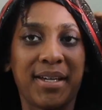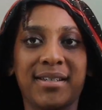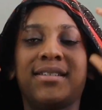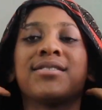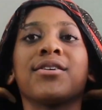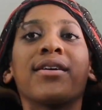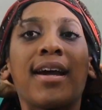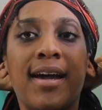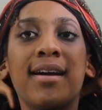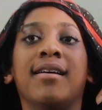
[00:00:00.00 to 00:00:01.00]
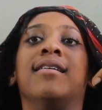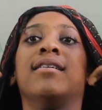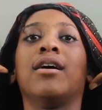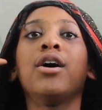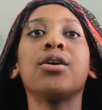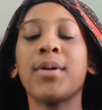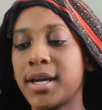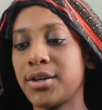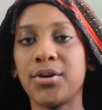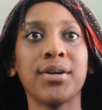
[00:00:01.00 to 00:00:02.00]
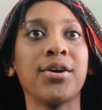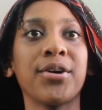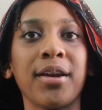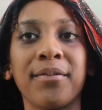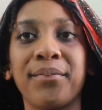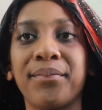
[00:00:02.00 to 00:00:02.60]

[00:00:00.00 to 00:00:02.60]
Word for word: goodness, okay. Oh wait, you know what, hold on.